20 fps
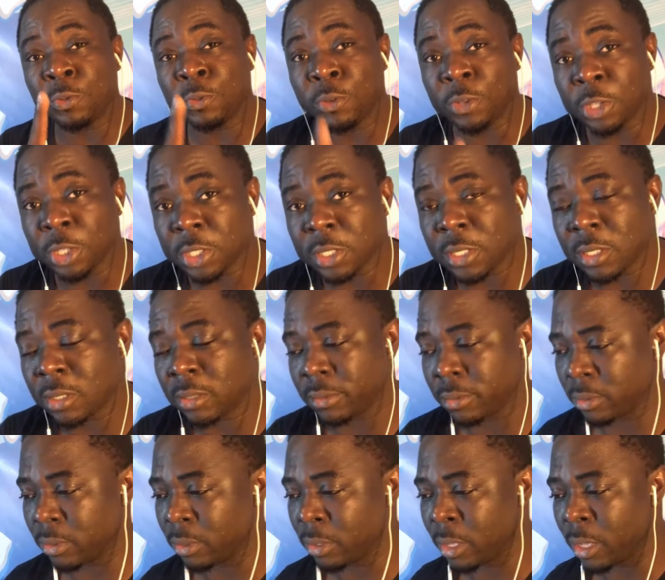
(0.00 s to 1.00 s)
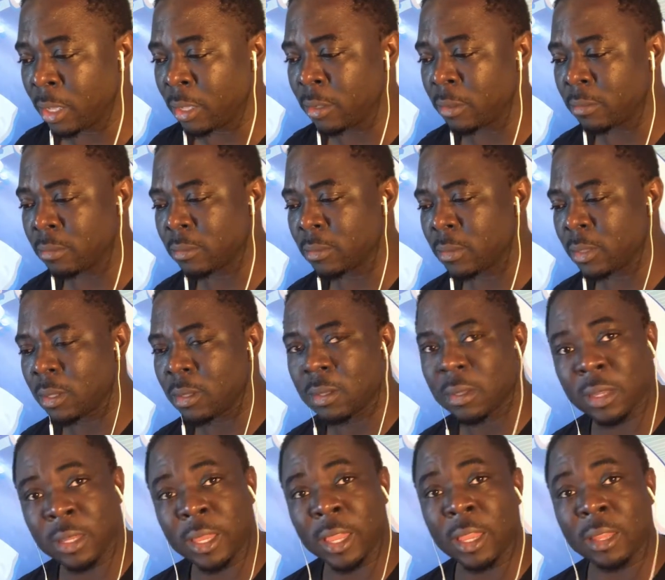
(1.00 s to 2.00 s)
first, okay?
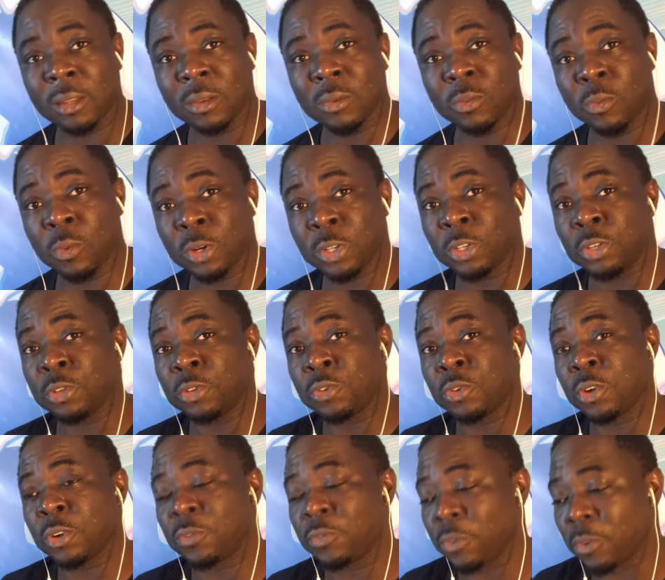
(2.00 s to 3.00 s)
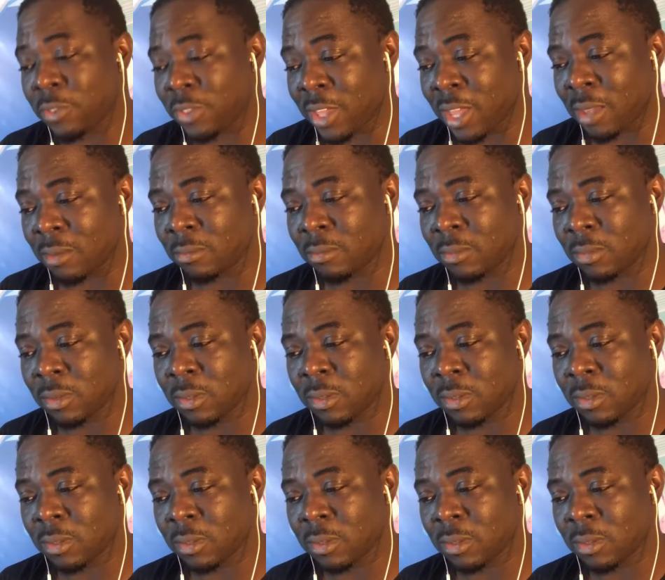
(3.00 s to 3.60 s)
Again, what are you doing for them?